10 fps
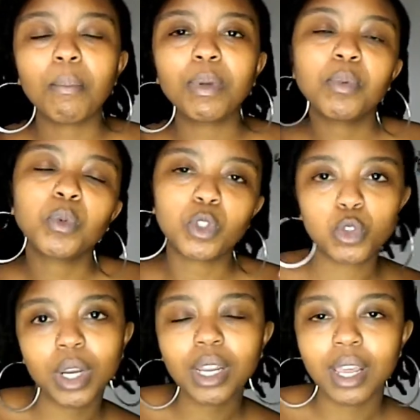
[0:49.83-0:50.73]
people with
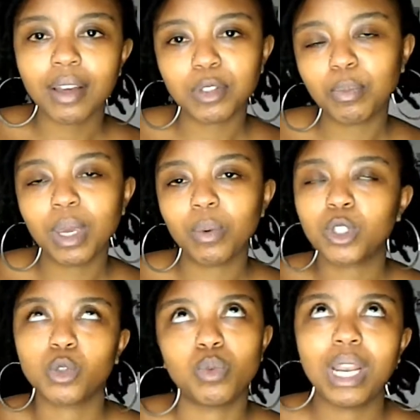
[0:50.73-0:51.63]
straight hair have to pay, which
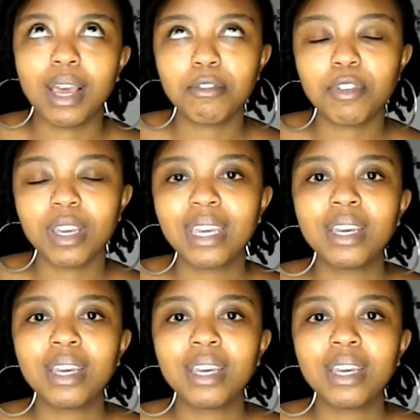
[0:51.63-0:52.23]
is really unfair.